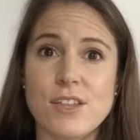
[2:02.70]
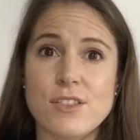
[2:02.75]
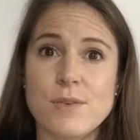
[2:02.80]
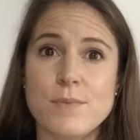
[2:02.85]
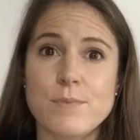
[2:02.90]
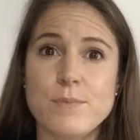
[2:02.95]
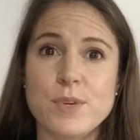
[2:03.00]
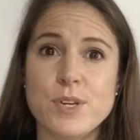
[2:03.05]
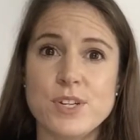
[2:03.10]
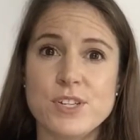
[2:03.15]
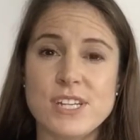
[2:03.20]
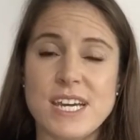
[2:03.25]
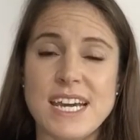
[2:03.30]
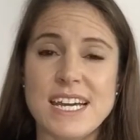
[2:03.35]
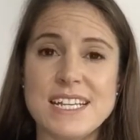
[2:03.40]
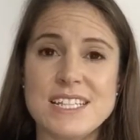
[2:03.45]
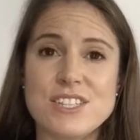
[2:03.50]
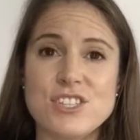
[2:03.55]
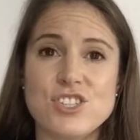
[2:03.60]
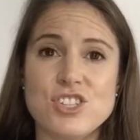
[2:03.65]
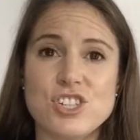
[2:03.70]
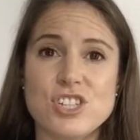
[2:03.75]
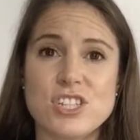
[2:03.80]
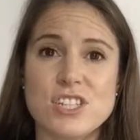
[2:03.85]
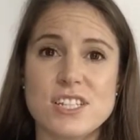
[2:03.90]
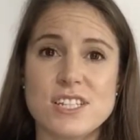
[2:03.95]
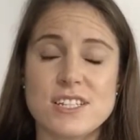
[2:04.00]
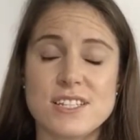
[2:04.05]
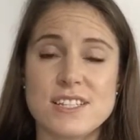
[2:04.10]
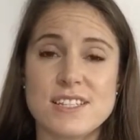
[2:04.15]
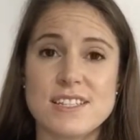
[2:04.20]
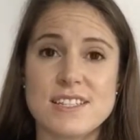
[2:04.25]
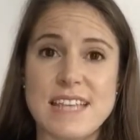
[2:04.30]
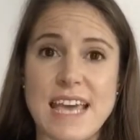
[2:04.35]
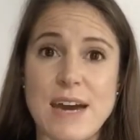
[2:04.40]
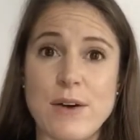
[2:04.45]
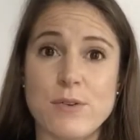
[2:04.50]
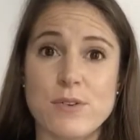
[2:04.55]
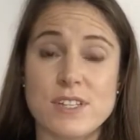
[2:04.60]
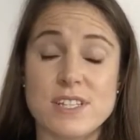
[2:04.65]
the mood has just
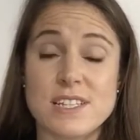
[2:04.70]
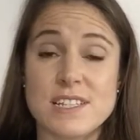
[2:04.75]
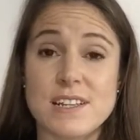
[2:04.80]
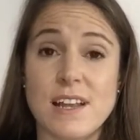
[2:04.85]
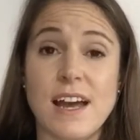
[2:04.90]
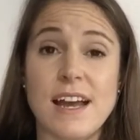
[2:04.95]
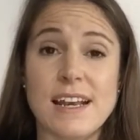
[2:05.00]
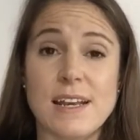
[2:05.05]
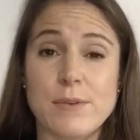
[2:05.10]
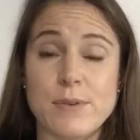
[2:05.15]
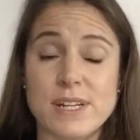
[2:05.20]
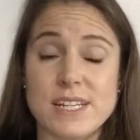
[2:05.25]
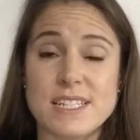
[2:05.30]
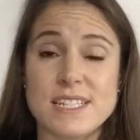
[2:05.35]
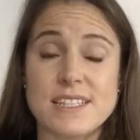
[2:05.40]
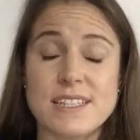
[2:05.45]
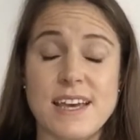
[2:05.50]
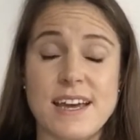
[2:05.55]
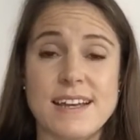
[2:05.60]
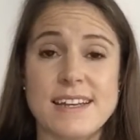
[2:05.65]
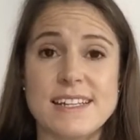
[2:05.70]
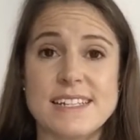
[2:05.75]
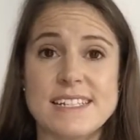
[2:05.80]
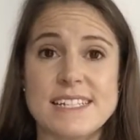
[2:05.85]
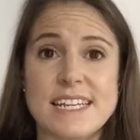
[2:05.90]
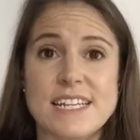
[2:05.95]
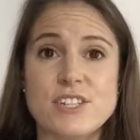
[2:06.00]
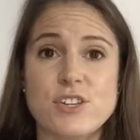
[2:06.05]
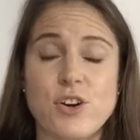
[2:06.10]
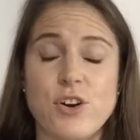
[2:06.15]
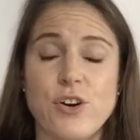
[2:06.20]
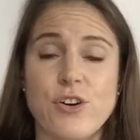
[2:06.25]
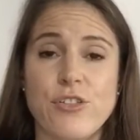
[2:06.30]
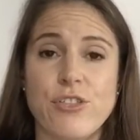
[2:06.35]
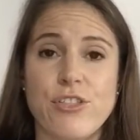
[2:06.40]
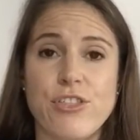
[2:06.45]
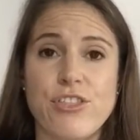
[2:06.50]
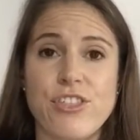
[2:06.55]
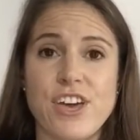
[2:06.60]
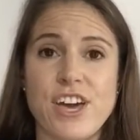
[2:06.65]
soured slightly. Well, it certainly did
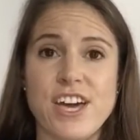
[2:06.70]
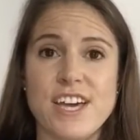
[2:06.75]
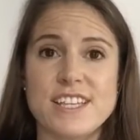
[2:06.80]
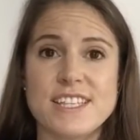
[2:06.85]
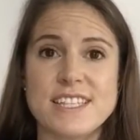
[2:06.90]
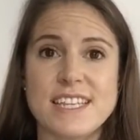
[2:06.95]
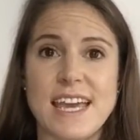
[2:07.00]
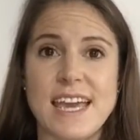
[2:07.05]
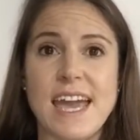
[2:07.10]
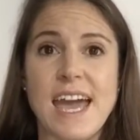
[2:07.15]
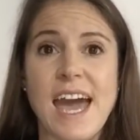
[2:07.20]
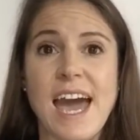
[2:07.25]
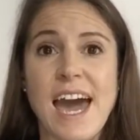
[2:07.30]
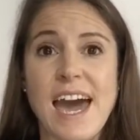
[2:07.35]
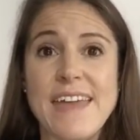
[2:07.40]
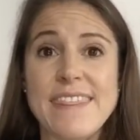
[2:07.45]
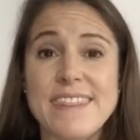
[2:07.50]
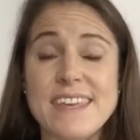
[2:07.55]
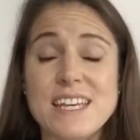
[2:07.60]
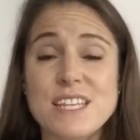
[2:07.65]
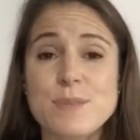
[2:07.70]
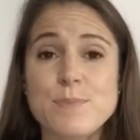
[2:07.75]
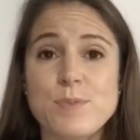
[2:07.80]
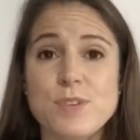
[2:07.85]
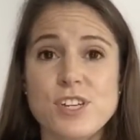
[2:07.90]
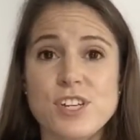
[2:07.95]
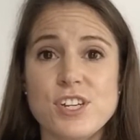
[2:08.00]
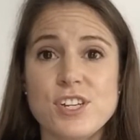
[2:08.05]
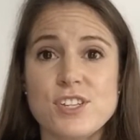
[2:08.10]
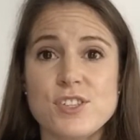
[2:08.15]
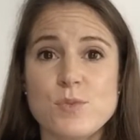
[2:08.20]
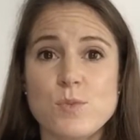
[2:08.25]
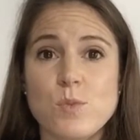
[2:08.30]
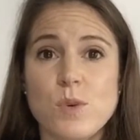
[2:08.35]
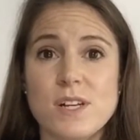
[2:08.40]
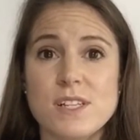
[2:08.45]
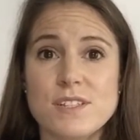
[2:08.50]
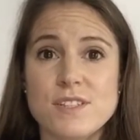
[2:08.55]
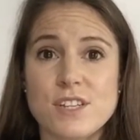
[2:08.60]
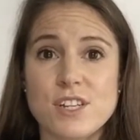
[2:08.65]
on Thursday, and that's because
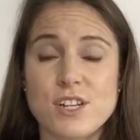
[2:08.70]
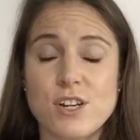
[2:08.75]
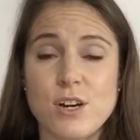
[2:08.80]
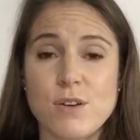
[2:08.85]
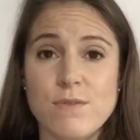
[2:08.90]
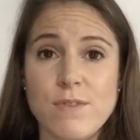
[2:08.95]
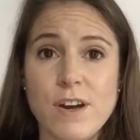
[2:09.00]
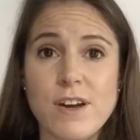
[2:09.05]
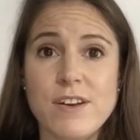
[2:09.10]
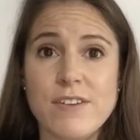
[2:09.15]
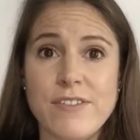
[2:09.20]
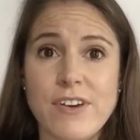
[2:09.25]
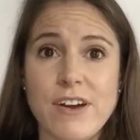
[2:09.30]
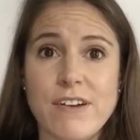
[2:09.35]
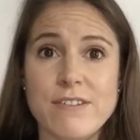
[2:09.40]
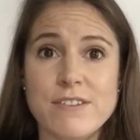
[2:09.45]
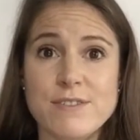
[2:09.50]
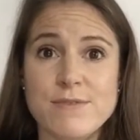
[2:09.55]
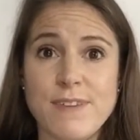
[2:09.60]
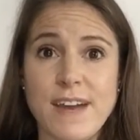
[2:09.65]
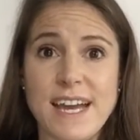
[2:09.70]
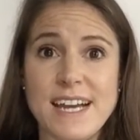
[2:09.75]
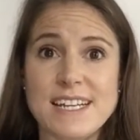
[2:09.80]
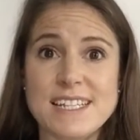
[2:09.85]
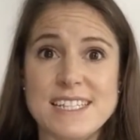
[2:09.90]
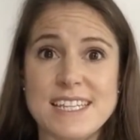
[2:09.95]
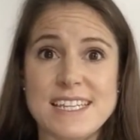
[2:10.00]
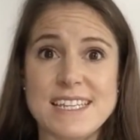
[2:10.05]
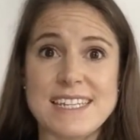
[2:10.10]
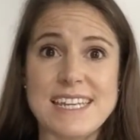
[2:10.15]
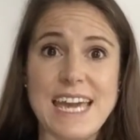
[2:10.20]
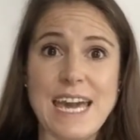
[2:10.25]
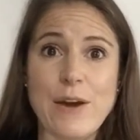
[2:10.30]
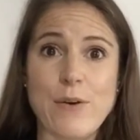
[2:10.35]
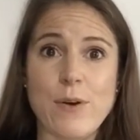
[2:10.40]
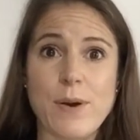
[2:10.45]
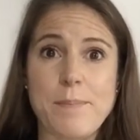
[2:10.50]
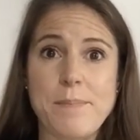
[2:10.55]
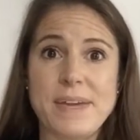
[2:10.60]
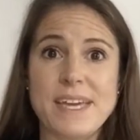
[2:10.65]
whilst the coronavirus vaccine
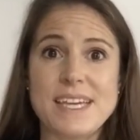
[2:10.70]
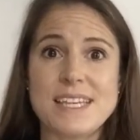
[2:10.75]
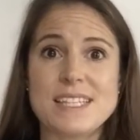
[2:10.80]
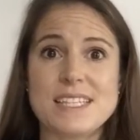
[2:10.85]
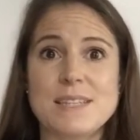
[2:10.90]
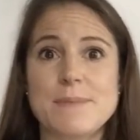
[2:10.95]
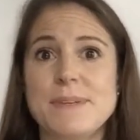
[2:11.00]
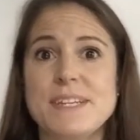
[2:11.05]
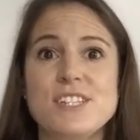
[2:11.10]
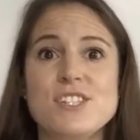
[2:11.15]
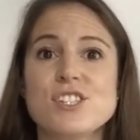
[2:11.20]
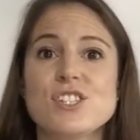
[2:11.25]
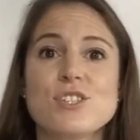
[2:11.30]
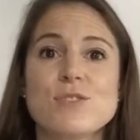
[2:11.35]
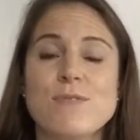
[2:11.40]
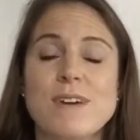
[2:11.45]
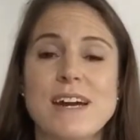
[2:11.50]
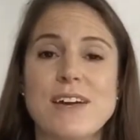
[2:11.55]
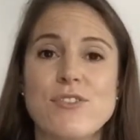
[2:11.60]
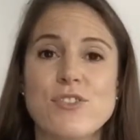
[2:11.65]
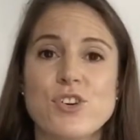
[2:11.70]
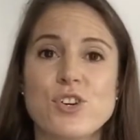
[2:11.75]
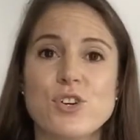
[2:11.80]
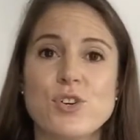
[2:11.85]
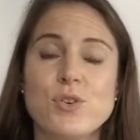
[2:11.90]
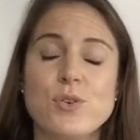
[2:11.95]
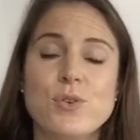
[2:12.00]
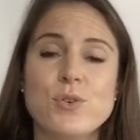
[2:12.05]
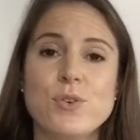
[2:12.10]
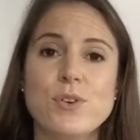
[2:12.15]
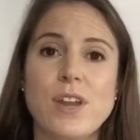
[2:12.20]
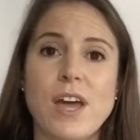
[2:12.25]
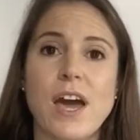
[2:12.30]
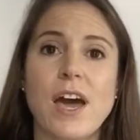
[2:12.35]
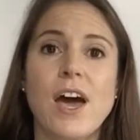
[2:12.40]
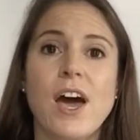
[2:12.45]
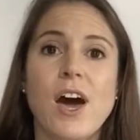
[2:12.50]
now appears to be just around the corner,